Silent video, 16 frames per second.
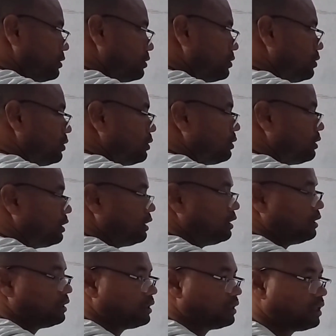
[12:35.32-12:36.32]
So
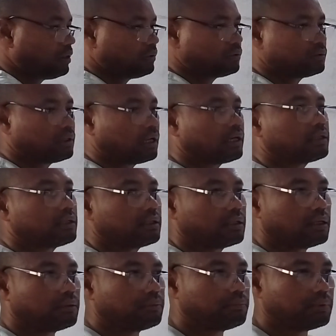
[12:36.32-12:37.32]
now that
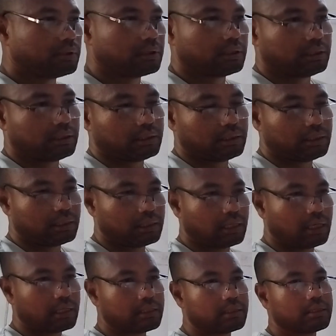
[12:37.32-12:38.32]
number
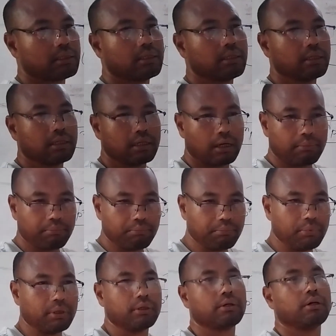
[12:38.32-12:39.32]
indicates the
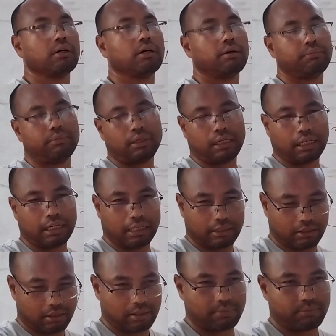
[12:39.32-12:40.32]
number of the
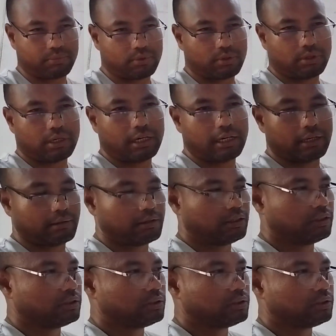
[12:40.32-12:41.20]
atoms, right?